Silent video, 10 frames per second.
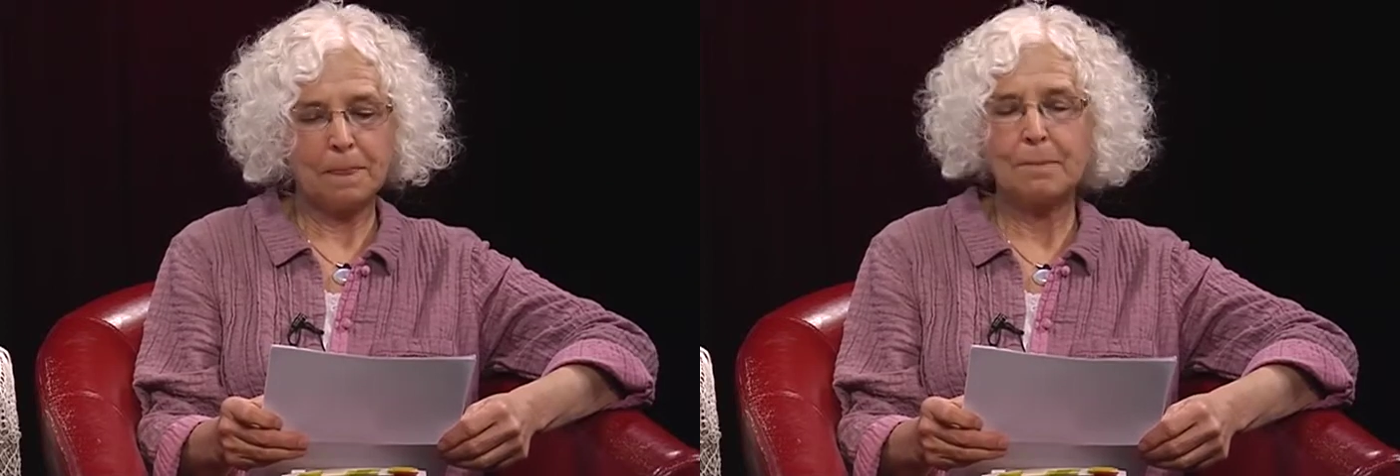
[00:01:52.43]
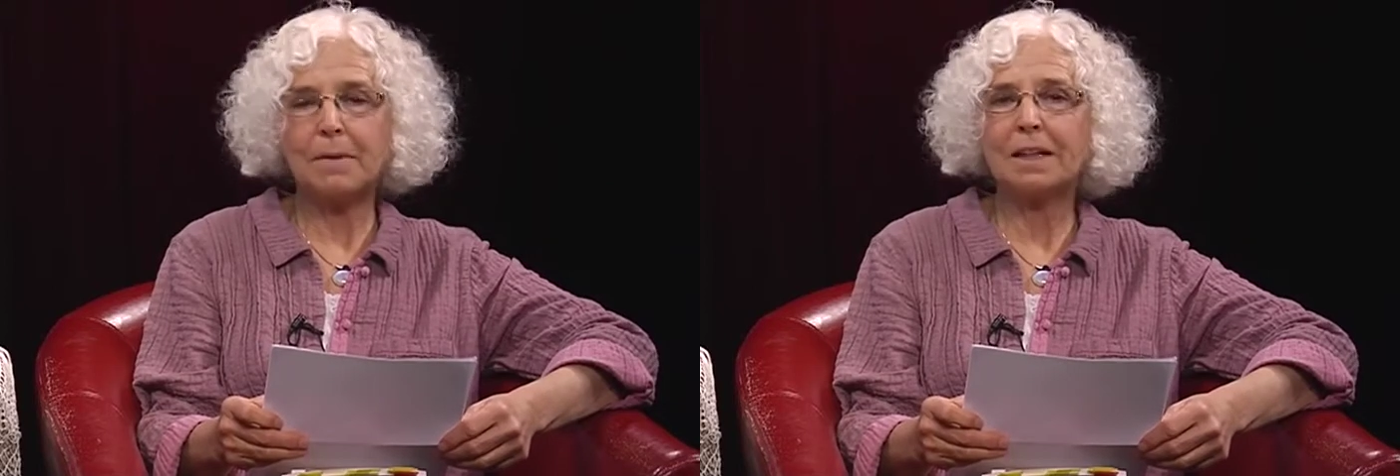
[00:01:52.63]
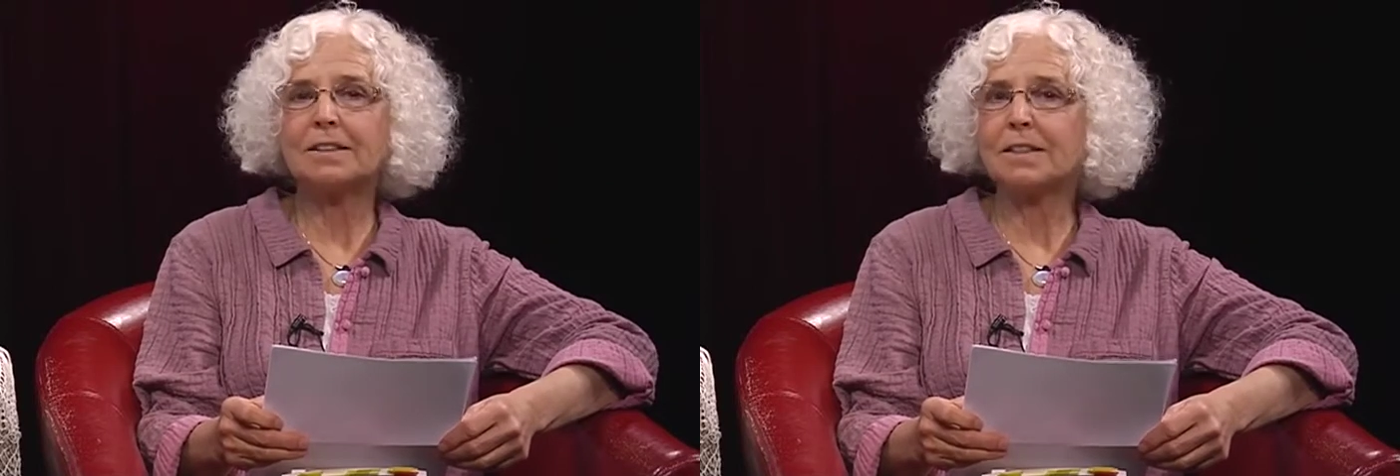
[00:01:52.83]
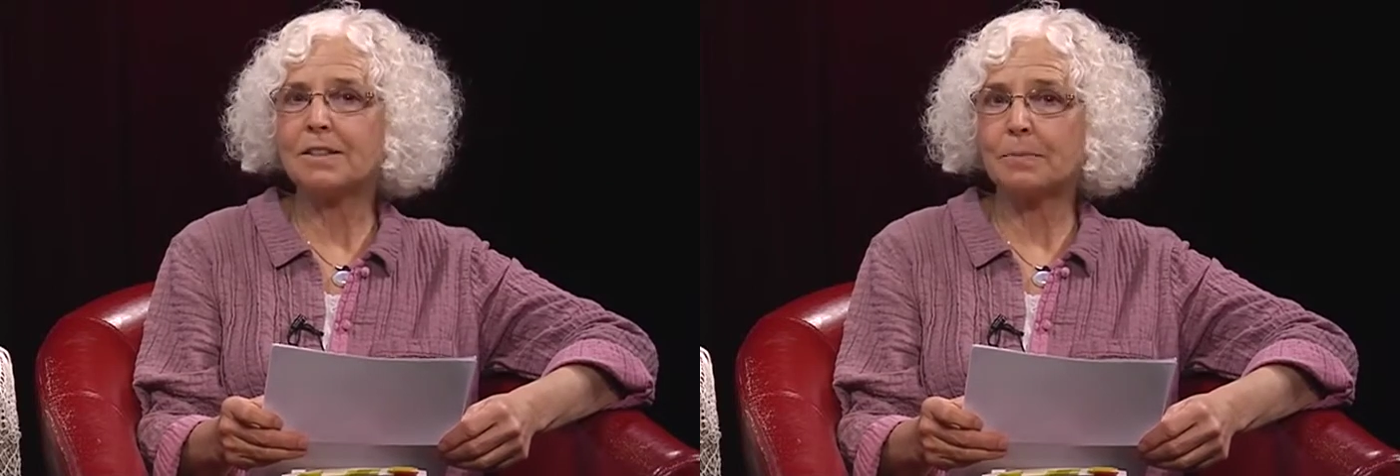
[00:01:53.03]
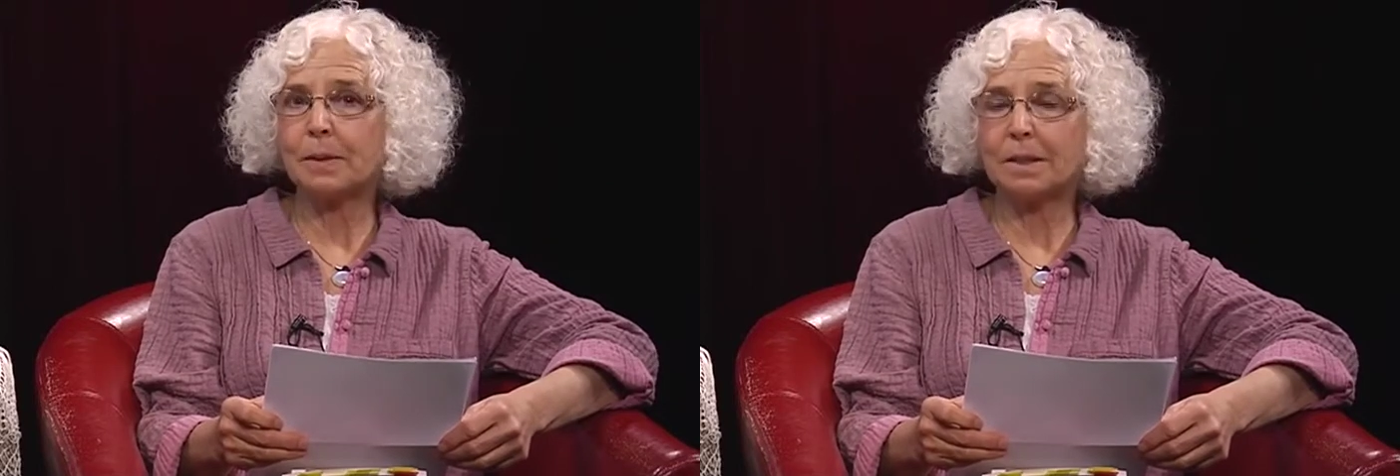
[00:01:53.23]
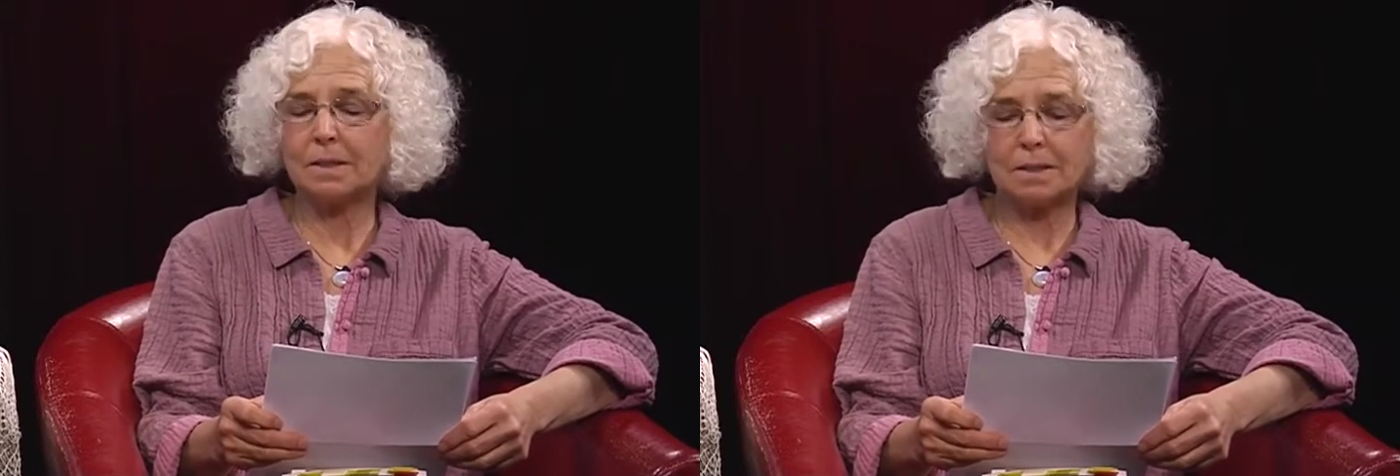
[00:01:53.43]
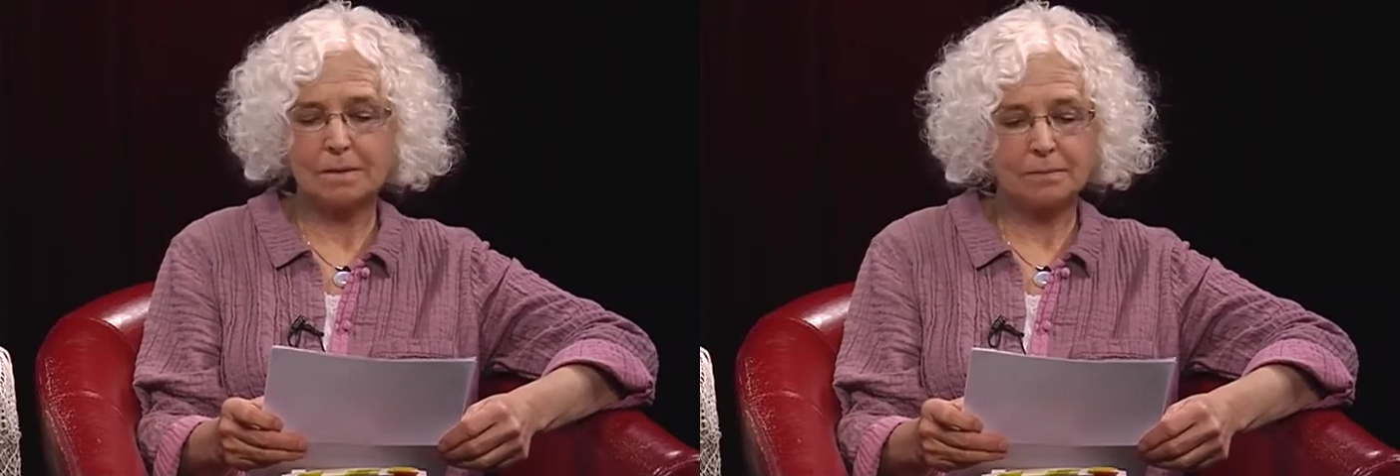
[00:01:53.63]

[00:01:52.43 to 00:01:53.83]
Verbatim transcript: Magdalene speaks.